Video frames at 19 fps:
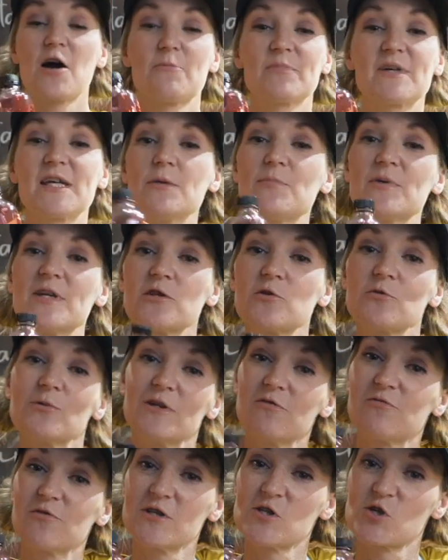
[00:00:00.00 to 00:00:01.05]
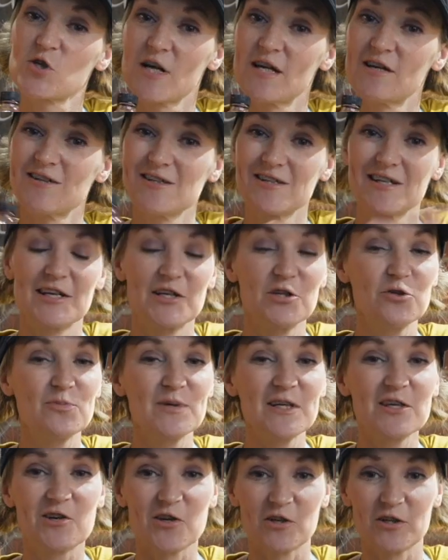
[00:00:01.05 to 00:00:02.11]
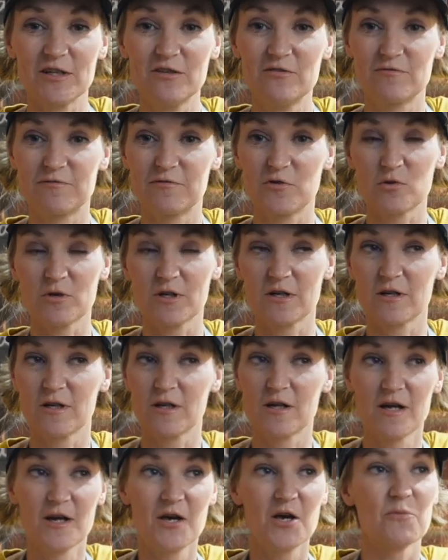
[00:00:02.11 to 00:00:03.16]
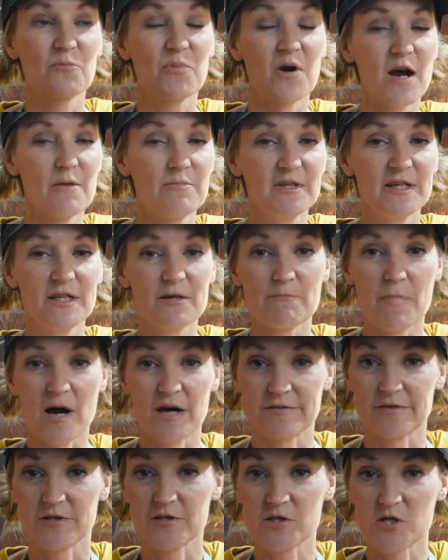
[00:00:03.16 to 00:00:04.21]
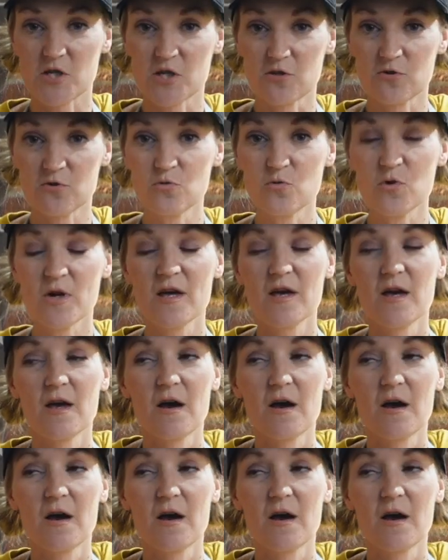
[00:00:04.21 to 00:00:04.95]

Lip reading: Keep it in the refrigerator. It'll be good for probably a month or two.